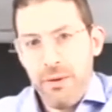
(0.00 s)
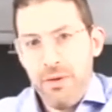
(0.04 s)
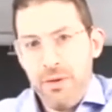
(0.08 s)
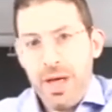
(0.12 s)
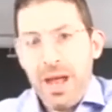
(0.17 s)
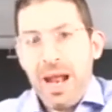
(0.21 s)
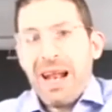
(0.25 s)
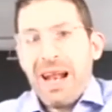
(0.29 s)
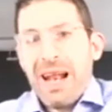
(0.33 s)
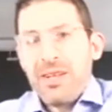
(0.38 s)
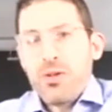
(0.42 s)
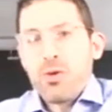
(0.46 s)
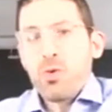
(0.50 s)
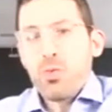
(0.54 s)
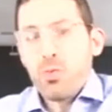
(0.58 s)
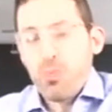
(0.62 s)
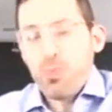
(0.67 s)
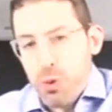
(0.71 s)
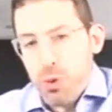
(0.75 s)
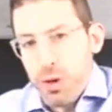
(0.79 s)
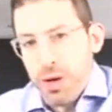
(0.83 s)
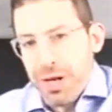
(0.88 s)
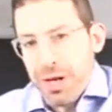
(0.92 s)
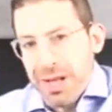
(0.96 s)
and I need to
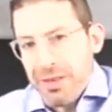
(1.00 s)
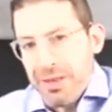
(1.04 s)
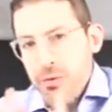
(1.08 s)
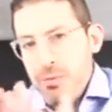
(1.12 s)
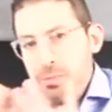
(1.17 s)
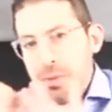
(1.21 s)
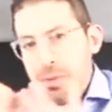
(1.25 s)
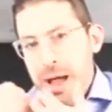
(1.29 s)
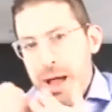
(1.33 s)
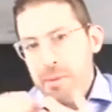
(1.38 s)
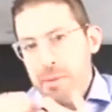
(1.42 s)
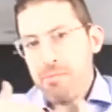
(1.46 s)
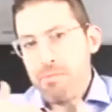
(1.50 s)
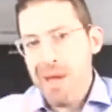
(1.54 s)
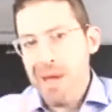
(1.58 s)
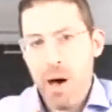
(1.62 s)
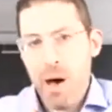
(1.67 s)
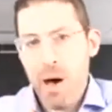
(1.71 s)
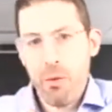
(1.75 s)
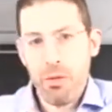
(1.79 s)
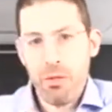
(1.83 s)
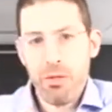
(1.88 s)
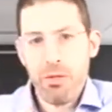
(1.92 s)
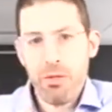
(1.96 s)
put it into my
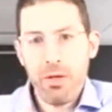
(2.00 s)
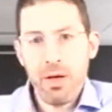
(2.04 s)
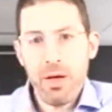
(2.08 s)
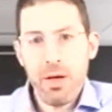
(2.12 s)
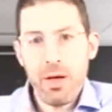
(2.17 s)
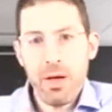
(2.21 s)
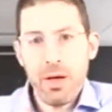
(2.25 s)
mouth